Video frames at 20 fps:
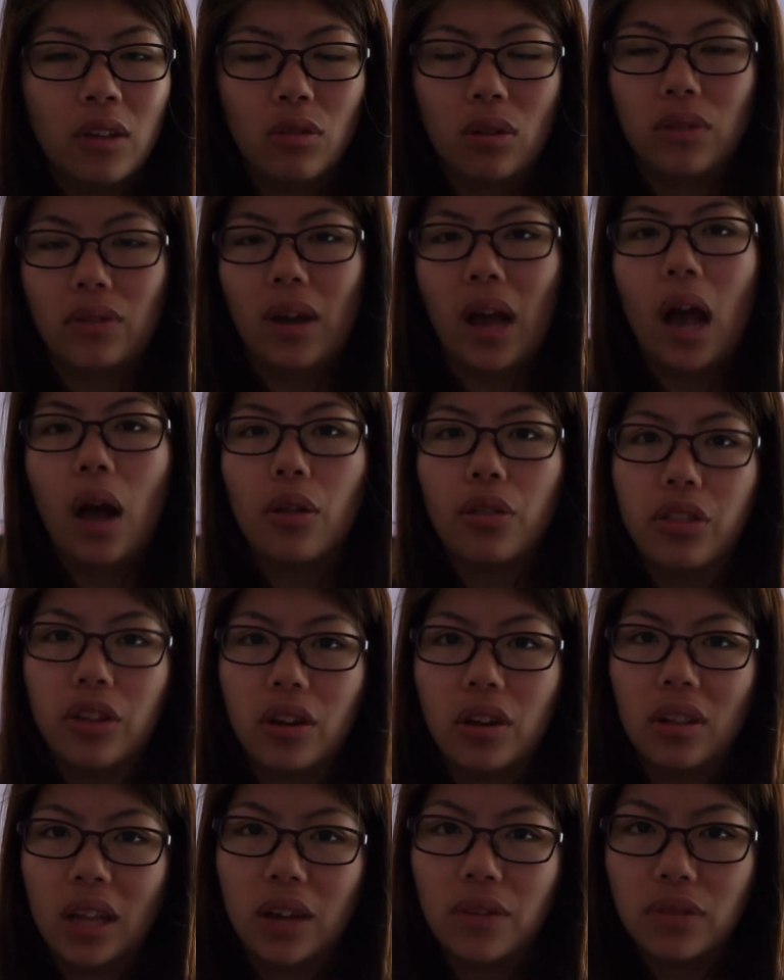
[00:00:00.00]
sort of a
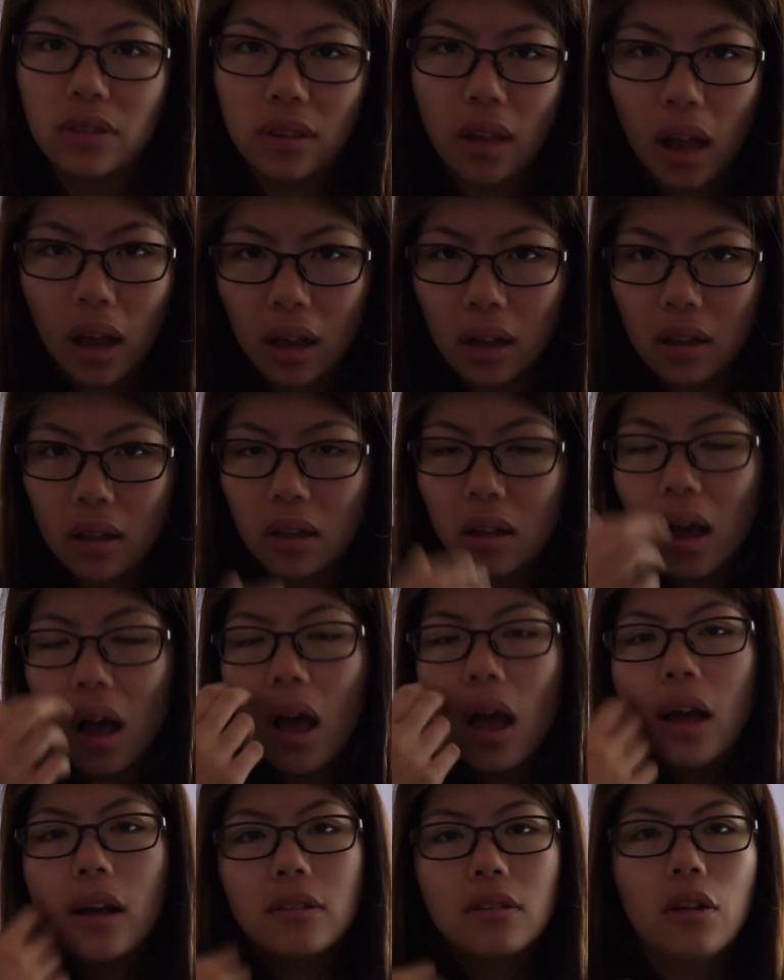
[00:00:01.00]
healthier lifestyle.
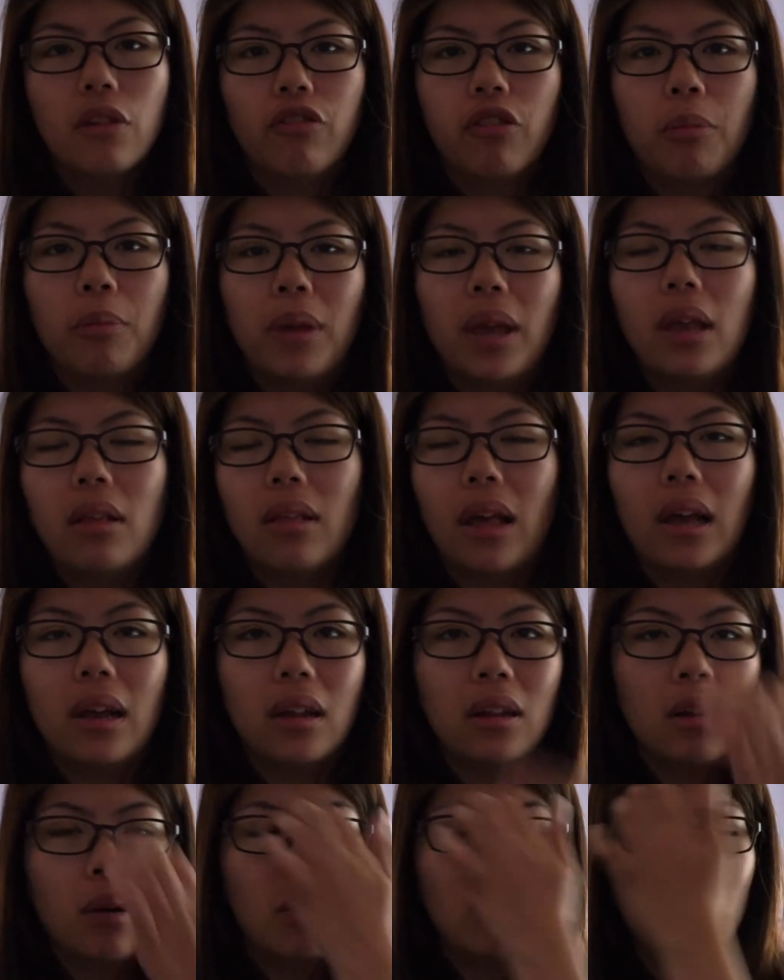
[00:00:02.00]
So for me,
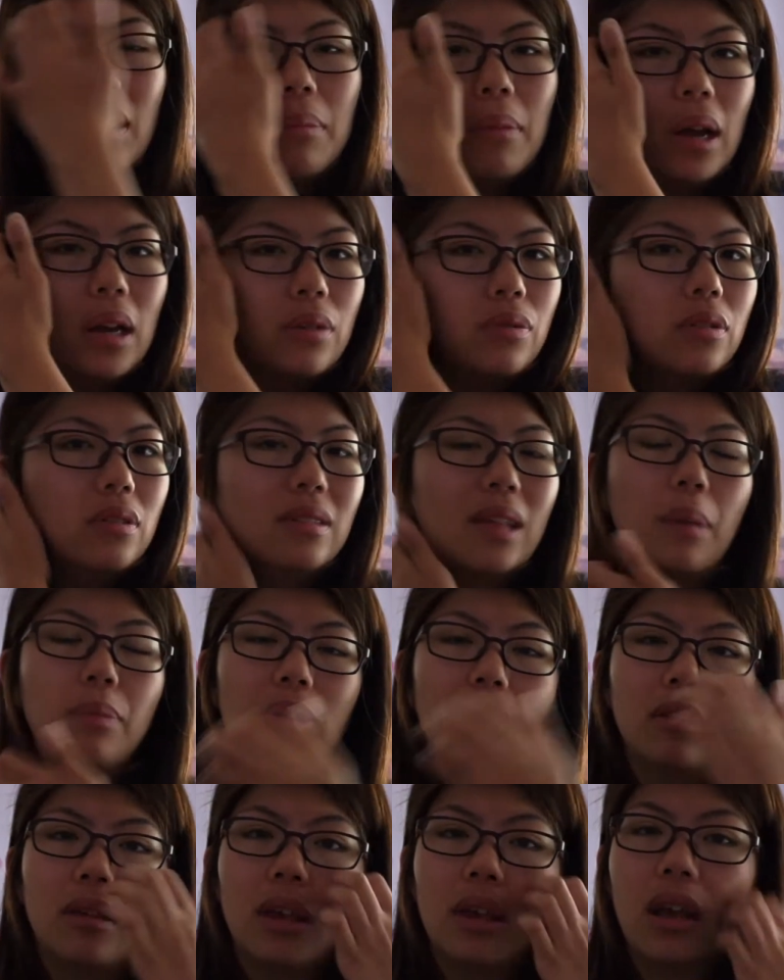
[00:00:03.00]
like, knowing the amount of steps
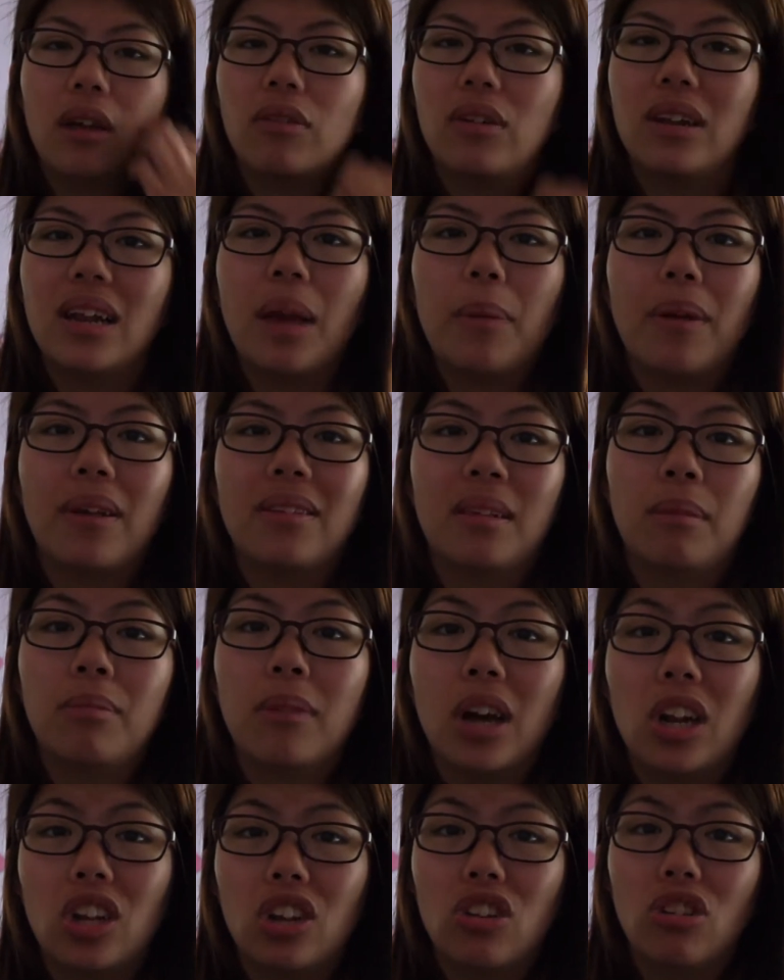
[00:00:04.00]
I take every day, because I'm
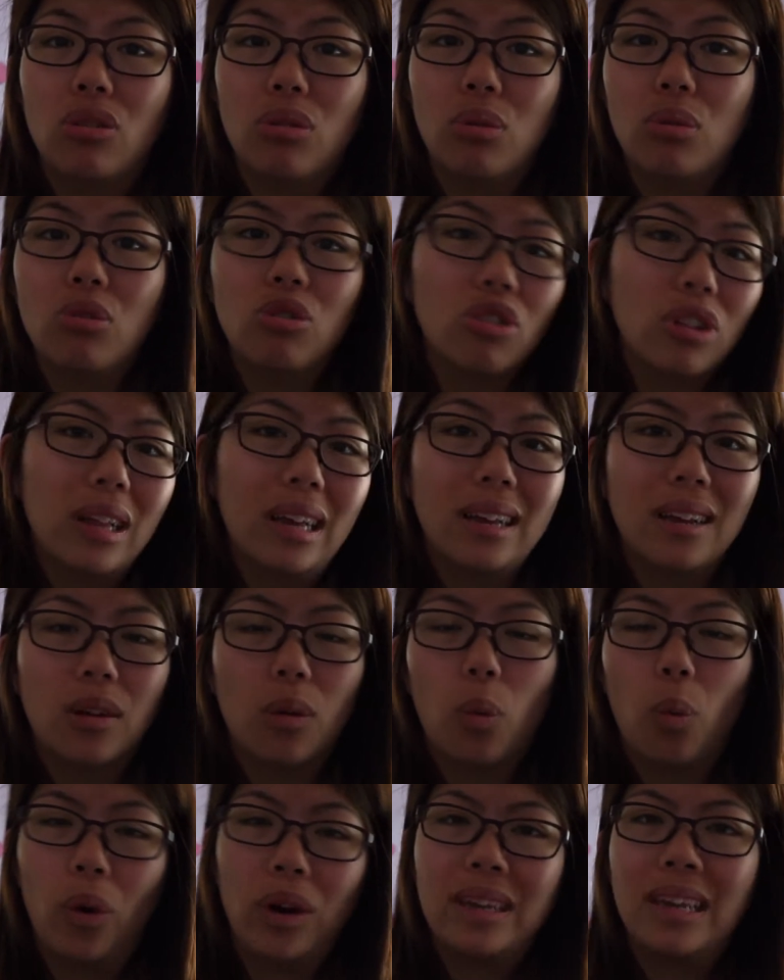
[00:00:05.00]
not a huge, like,
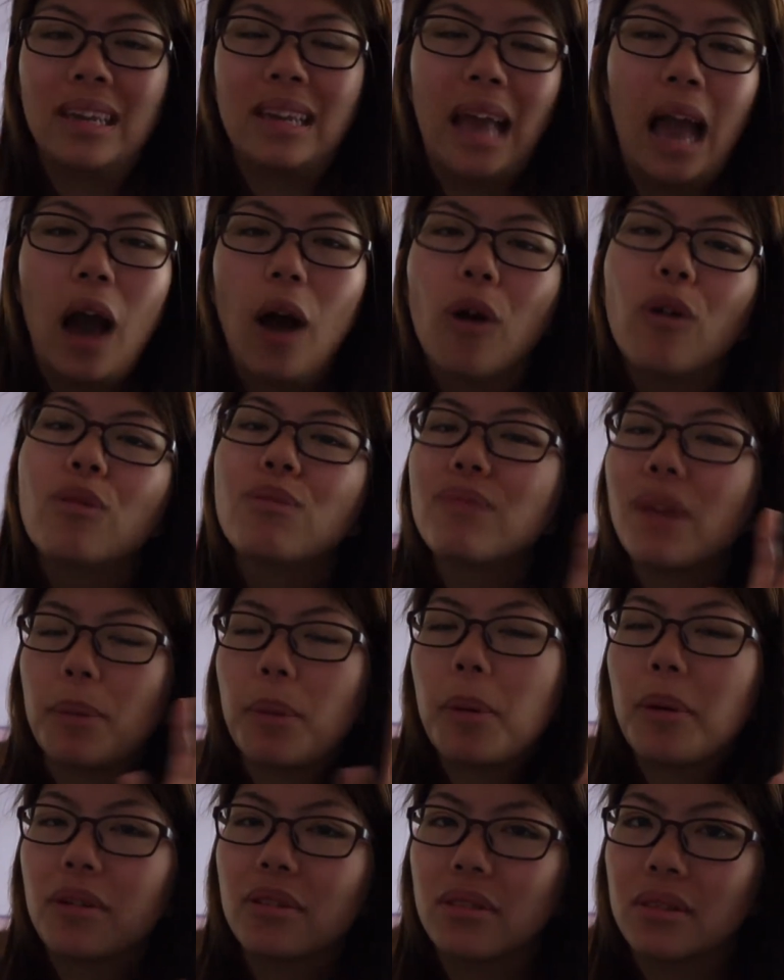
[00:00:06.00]
working out type
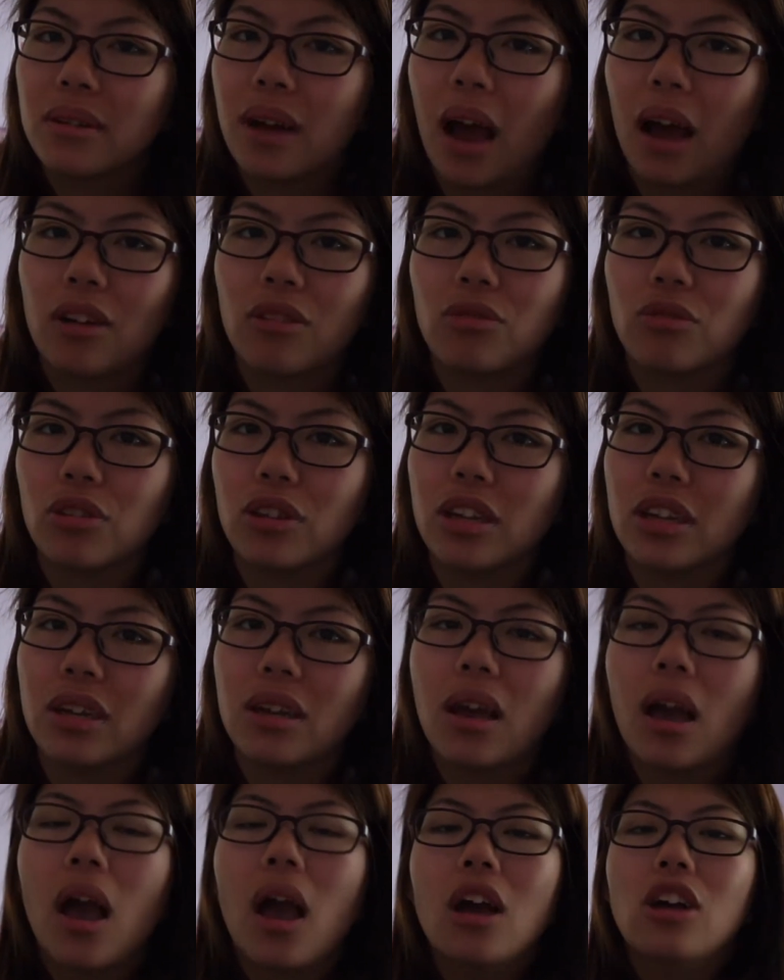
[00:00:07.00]
person. I don't really
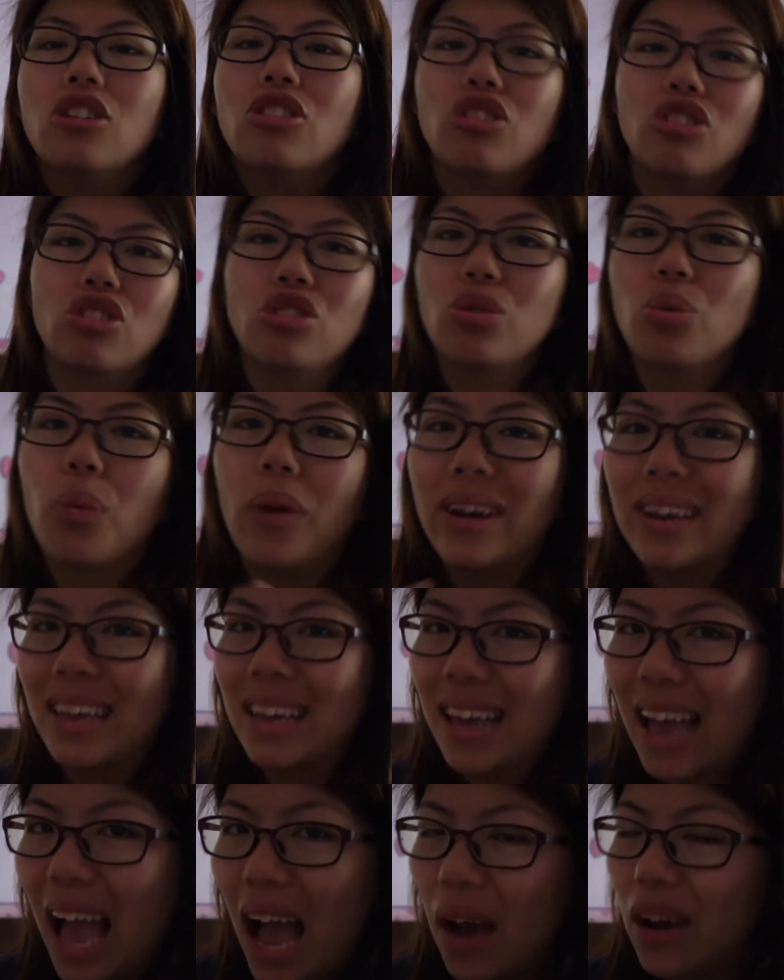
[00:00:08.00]
do
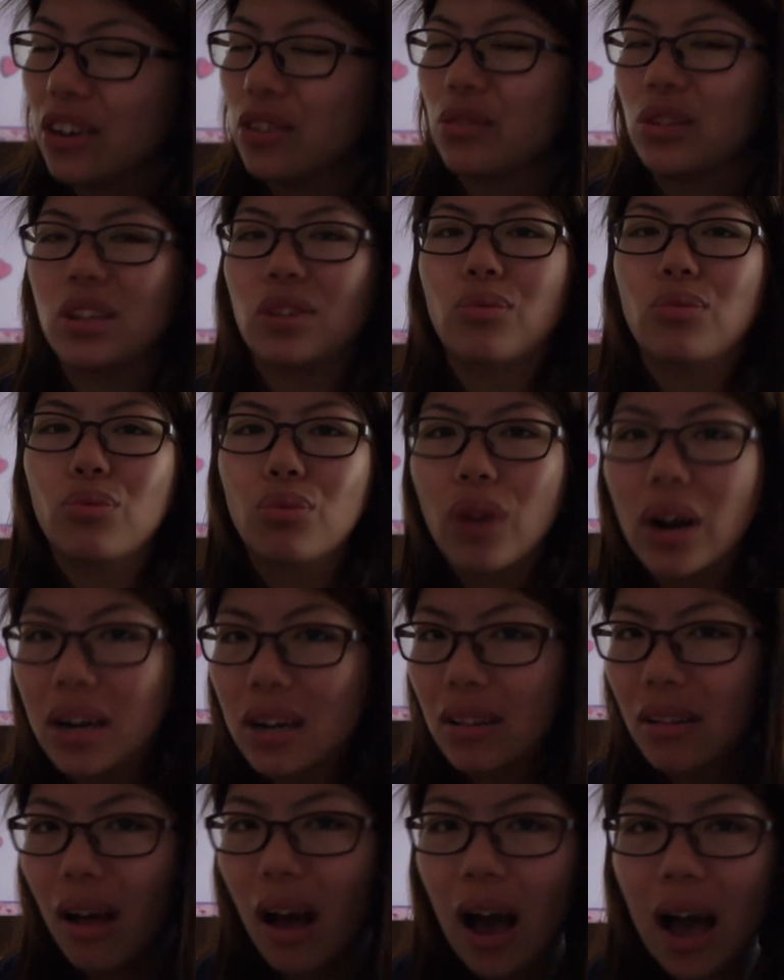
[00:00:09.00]
working out. I don't really run
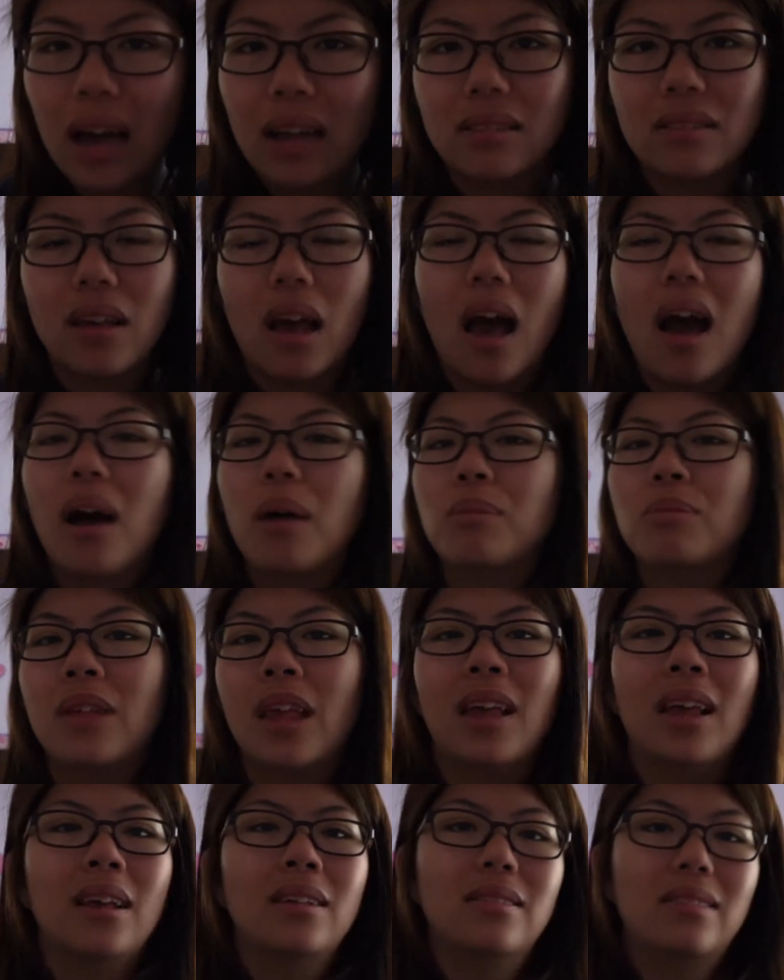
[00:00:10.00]
a lot.
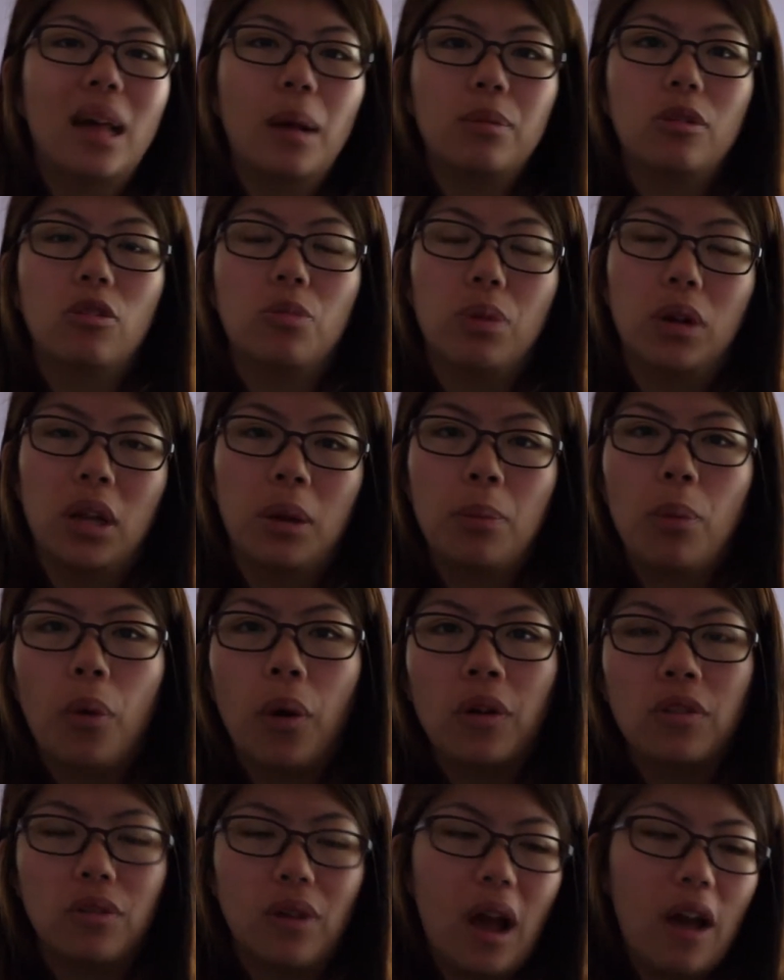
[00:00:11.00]
Taking steps is pretty
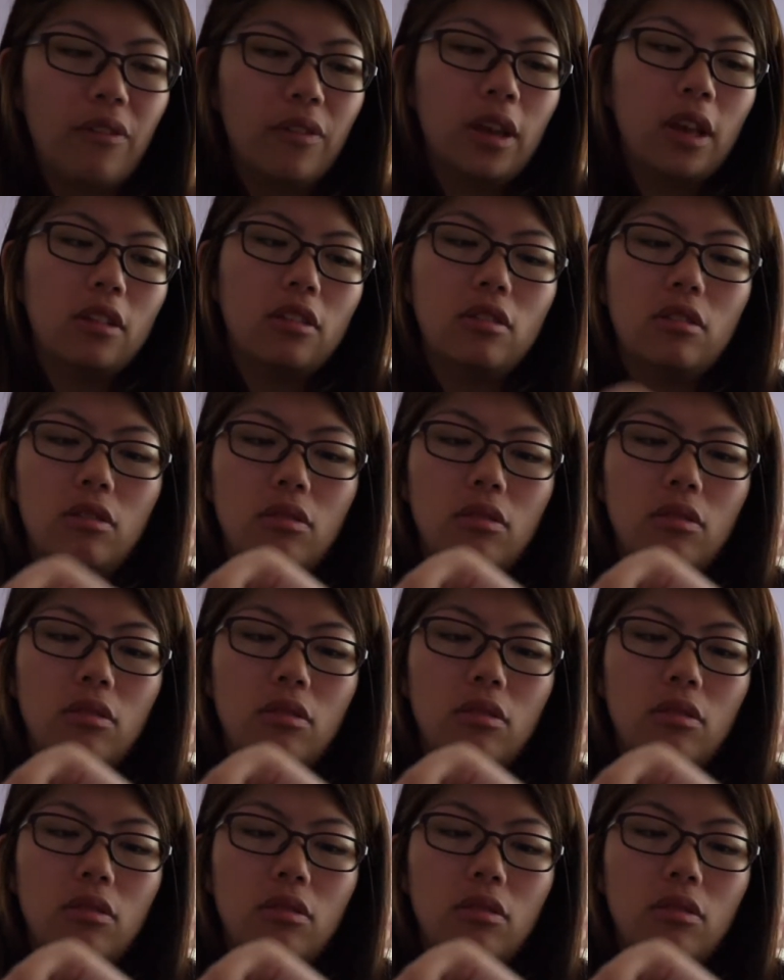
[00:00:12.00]
important, so having it